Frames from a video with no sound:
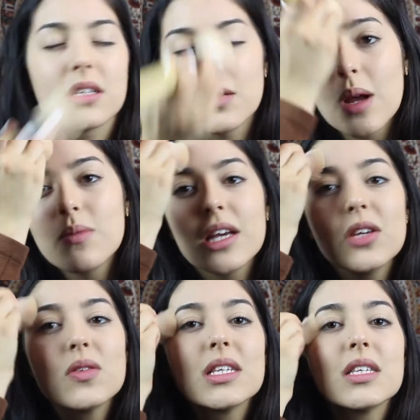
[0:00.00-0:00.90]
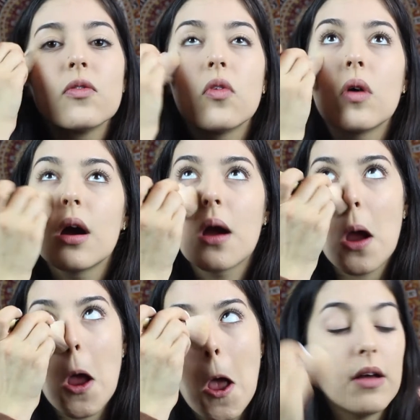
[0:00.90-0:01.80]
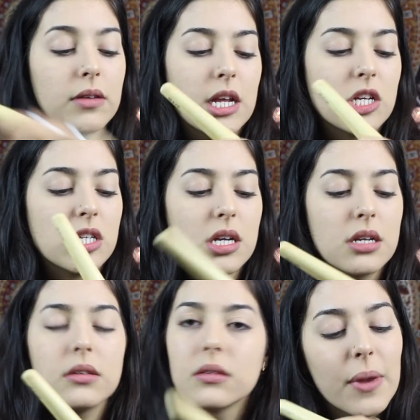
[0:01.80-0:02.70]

Sometimes I use this for foundation,